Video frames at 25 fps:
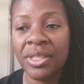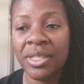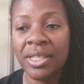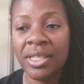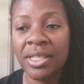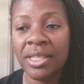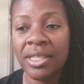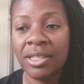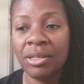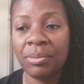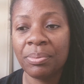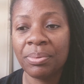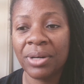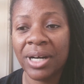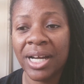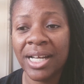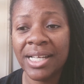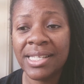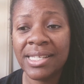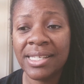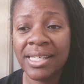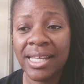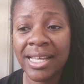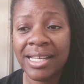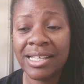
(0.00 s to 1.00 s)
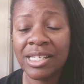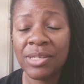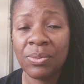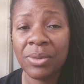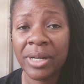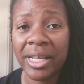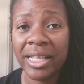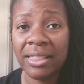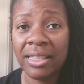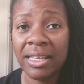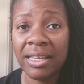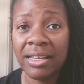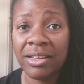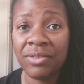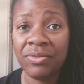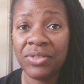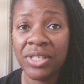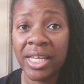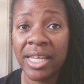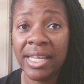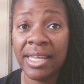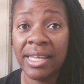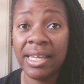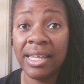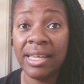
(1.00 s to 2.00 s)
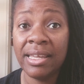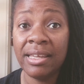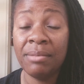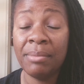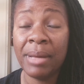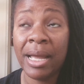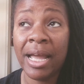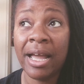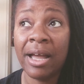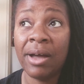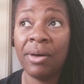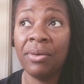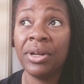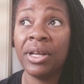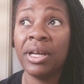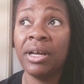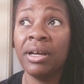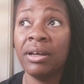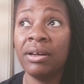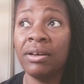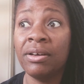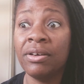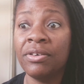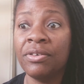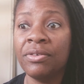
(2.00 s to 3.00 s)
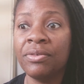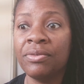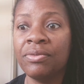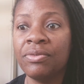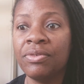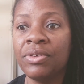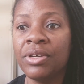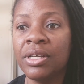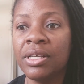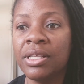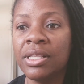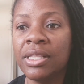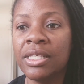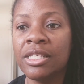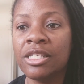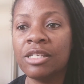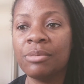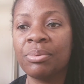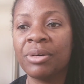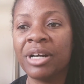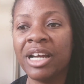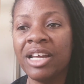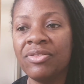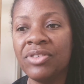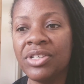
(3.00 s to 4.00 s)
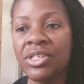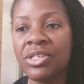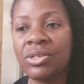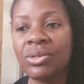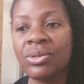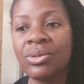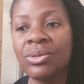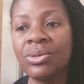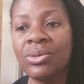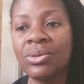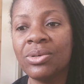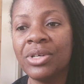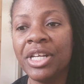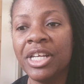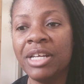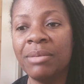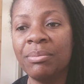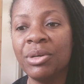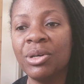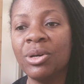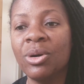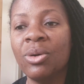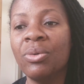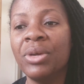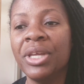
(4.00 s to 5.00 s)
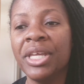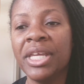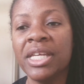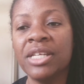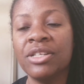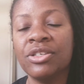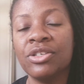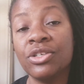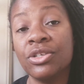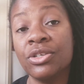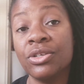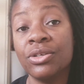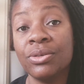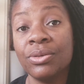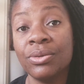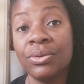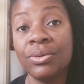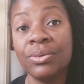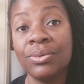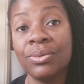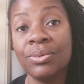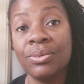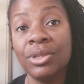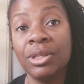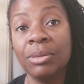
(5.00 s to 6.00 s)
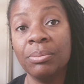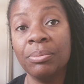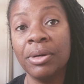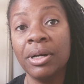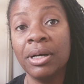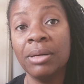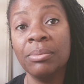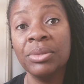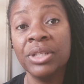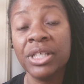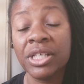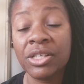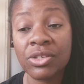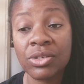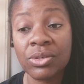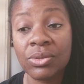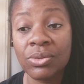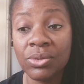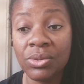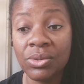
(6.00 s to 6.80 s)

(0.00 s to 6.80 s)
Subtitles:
the process when I think of taking him out of this private school and him going into the public school